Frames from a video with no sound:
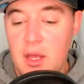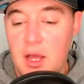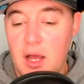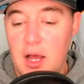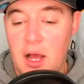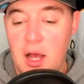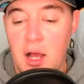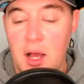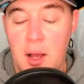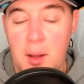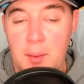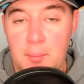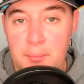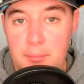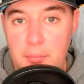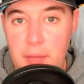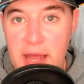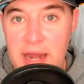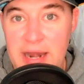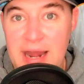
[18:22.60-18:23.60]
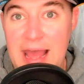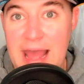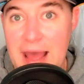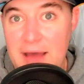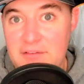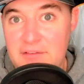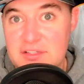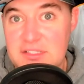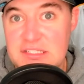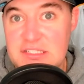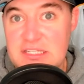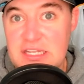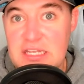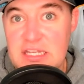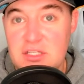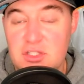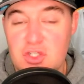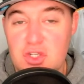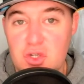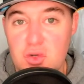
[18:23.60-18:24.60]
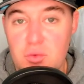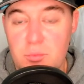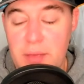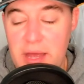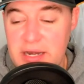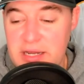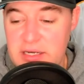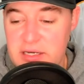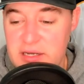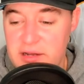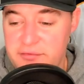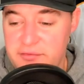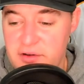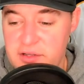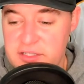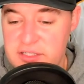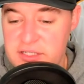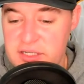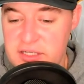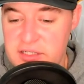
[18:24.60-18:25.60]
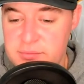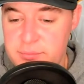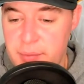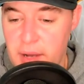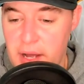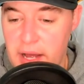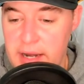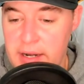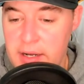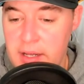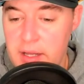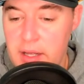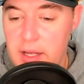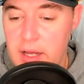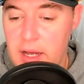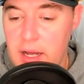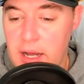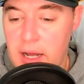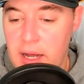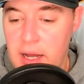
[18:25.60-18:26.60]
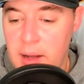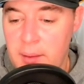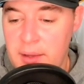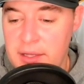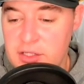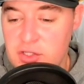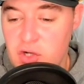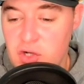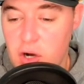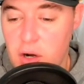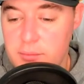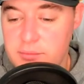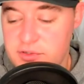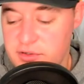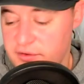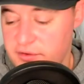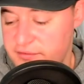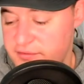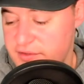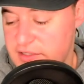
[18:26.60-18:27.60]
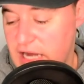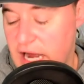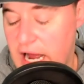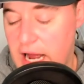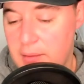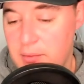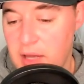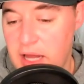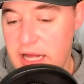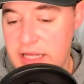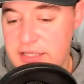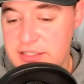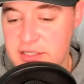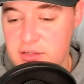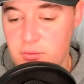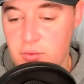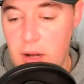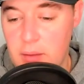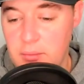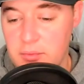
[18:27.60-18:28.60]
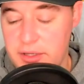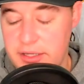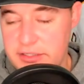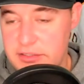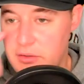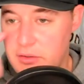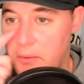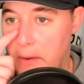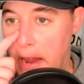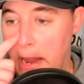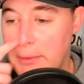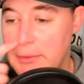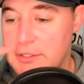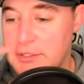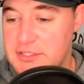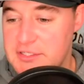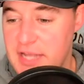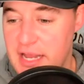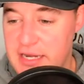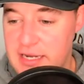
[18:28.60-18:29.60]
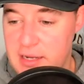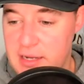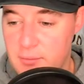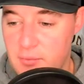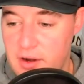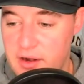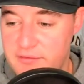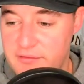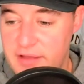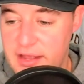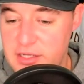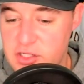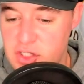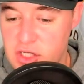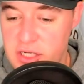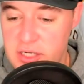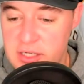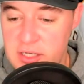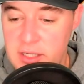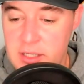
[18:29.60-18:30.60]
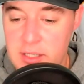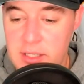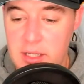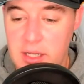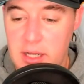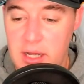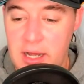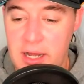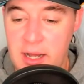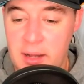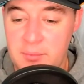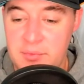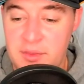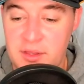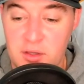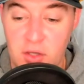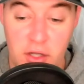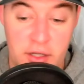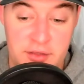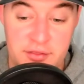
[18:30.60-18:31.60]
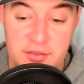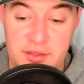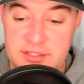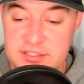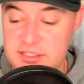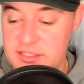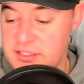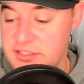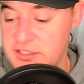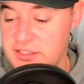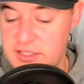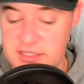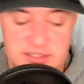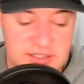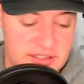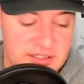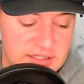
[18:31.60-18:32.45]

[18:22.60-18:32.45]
and I haven't seen too many differences, but in terms of timelines and rumblings around the stadium renovation, look, this is